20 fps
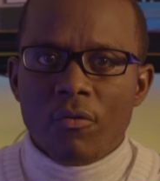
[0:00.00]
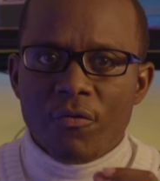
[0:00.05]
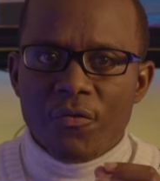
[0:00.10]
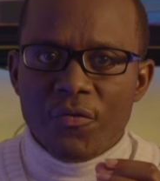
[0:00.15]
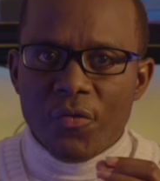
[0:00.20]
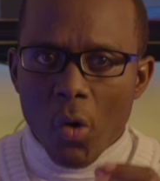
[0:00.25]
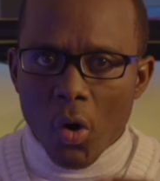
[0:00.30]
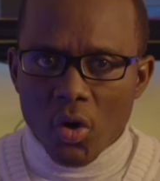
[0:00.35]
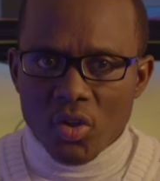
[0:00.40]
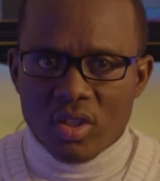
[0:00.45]

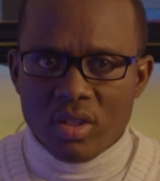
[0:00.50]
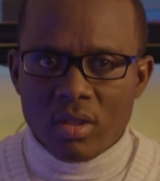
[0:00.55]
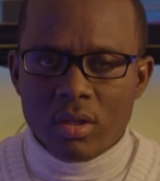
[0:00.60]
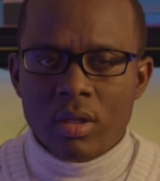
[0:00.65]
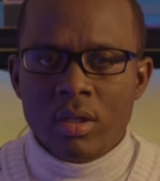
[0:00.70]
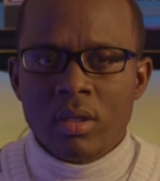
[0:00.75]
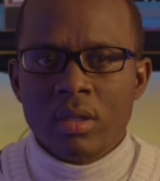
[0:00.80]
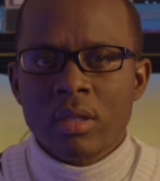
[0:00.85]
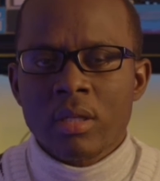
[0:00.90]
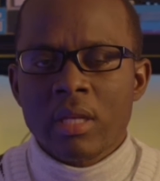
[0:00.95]
forced
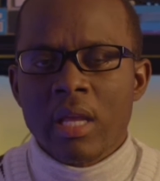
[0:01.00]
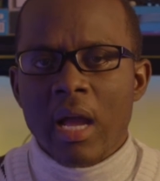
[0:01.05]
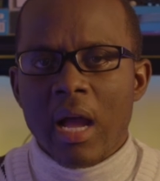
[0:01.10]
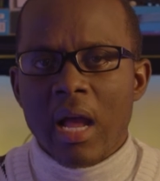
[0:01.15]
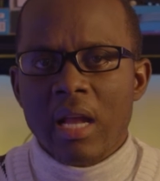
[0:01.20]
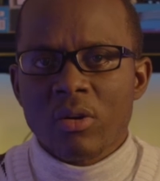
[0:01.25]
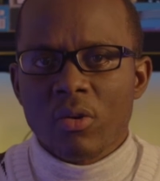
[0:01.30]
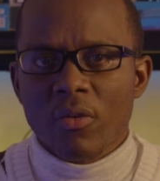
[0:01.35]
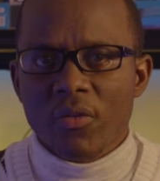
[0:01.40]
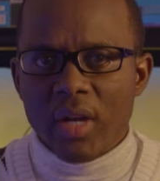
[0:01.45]
the
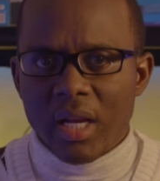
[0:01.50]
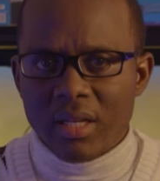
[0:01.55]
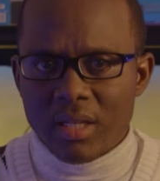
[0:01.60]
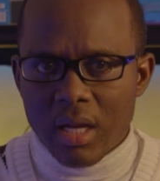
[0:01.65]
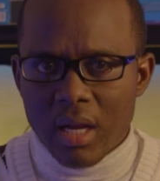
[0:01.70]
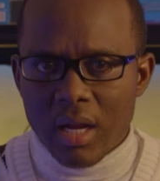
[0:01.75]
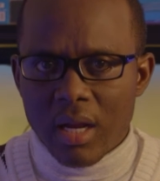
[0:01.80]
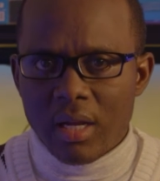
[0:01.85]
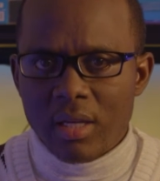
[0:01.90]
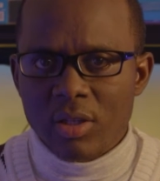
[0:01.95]
hand of
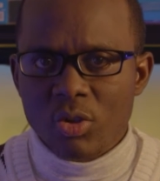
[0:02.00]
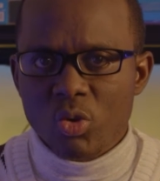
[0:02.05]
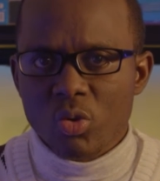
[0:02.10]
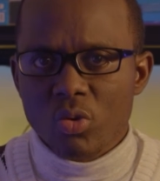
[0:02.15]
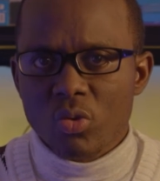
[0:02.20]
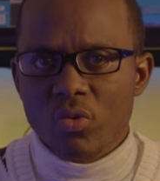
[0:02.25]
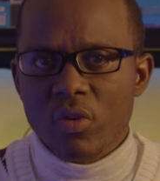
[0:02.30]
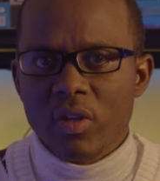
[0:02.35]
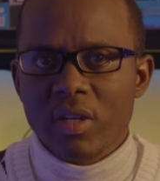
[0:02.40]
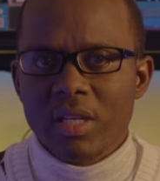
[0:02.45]
Qatar into
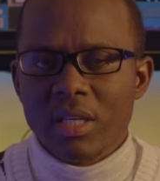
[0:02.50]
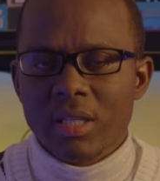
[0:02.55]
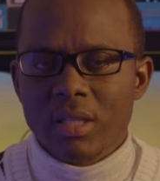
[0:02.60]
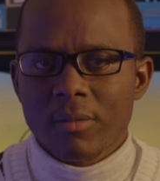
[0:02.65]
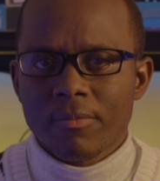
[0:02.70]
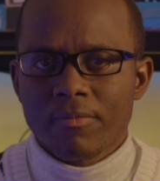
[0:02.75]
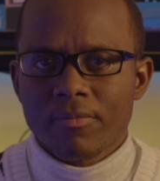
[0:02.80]
doing it.